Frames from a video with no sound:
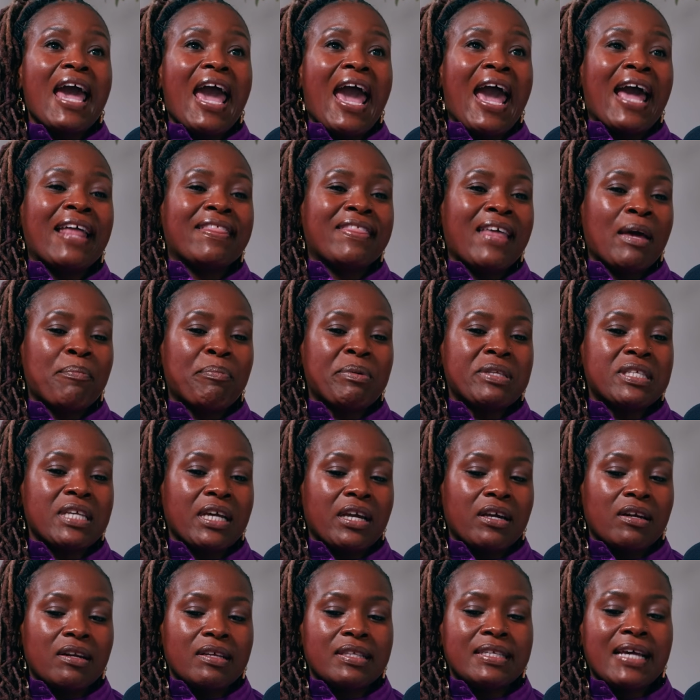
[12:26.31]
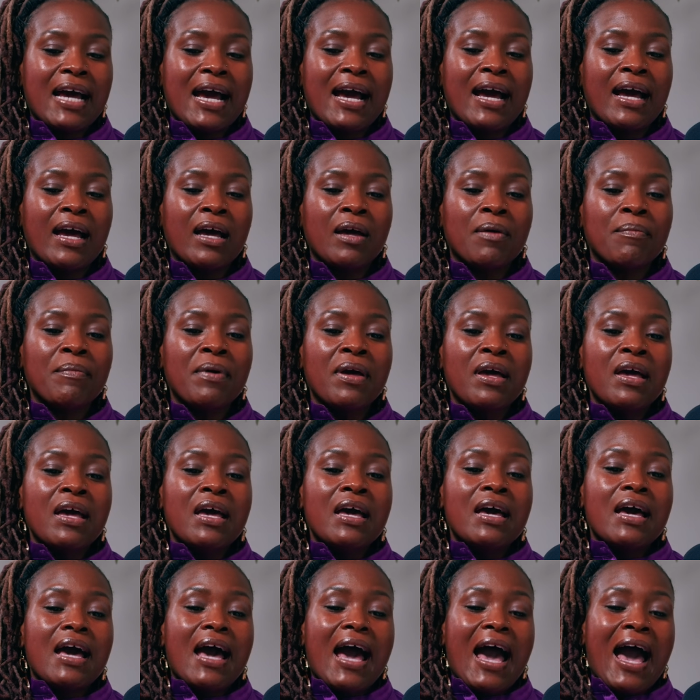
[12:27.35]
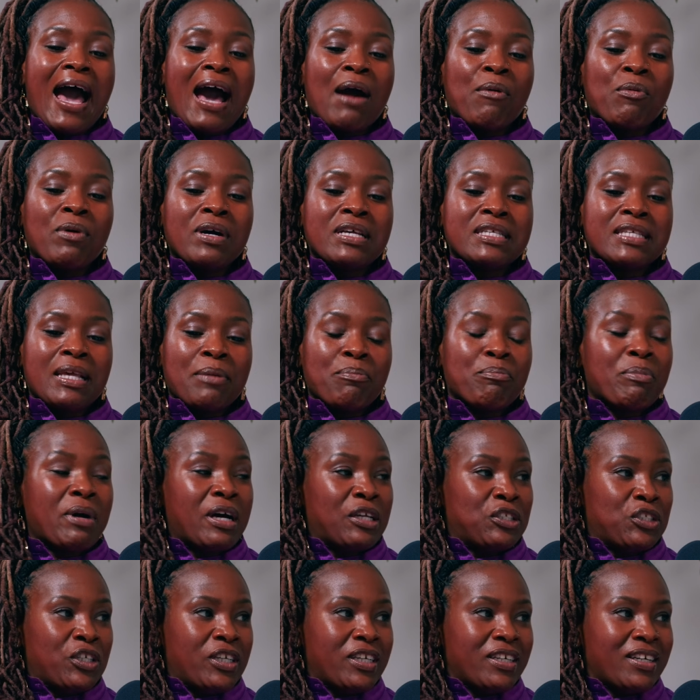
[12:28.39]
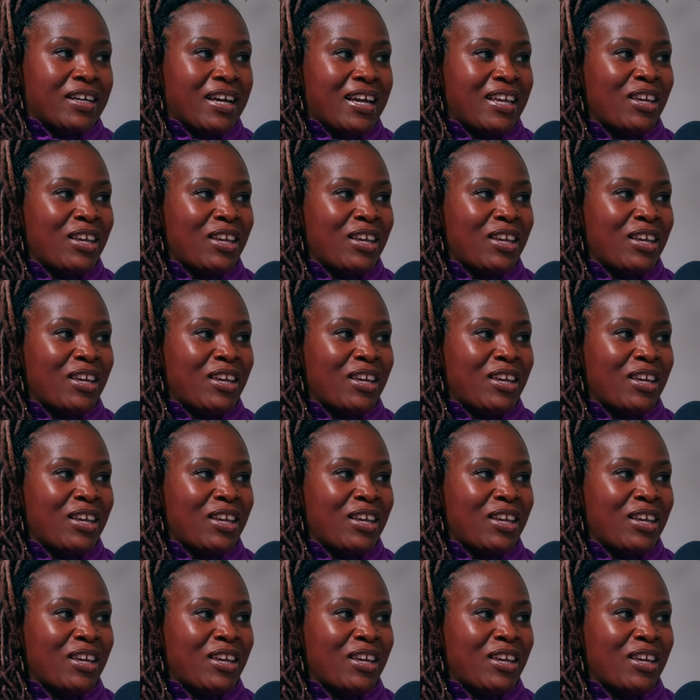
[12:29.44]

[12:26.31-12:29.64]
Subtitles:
at that particular time, I wasn't budging.